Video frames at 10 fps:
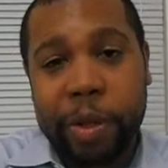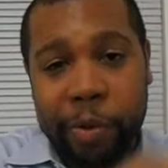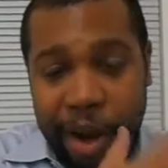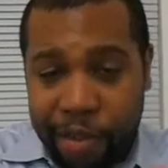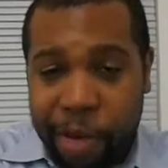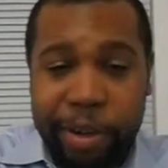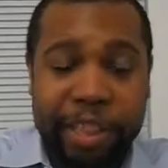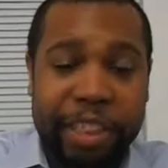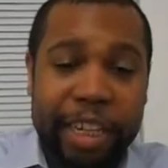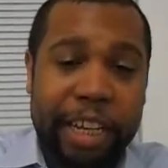So whenever I
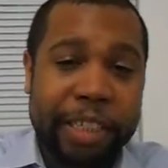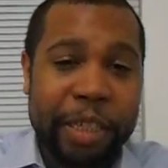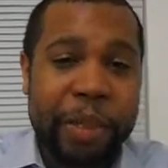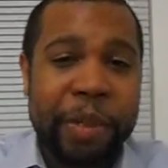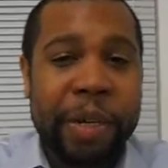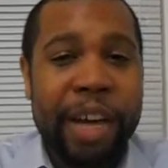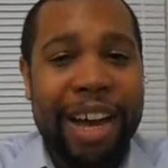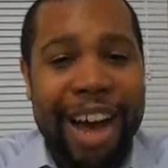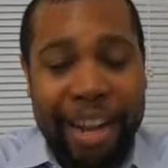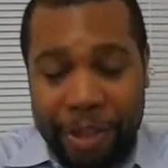reach a standstill,
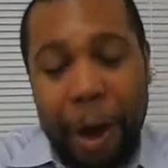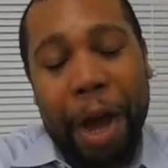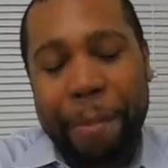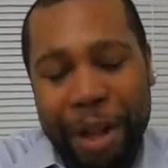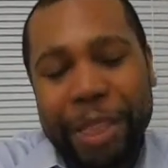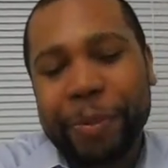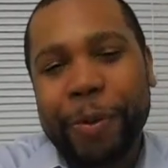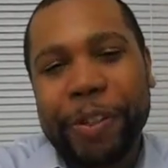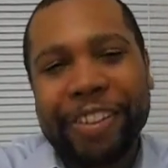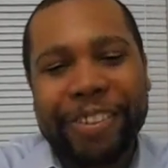I talk about
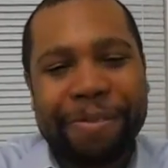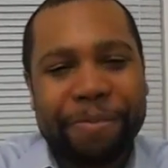sports.